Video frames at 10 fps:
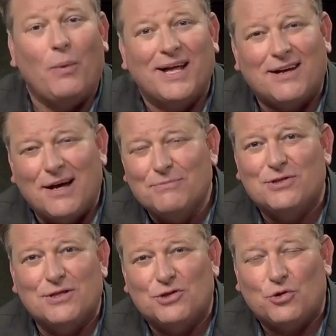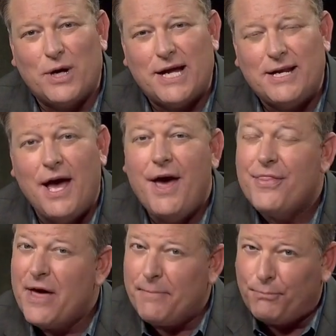when it comes to the trade
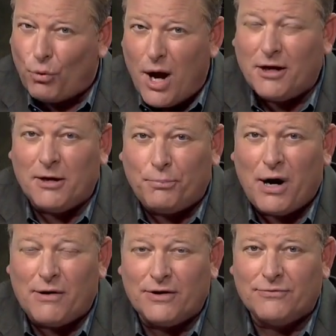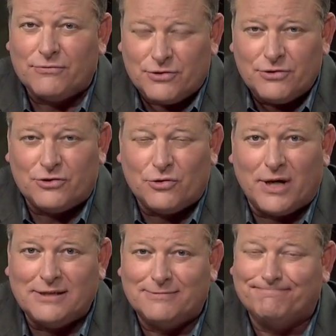that brought Cabrera to
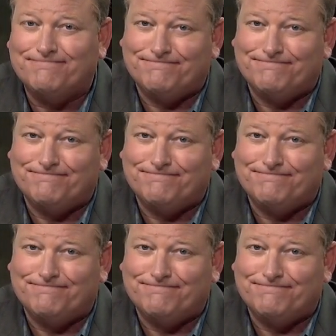Detroit,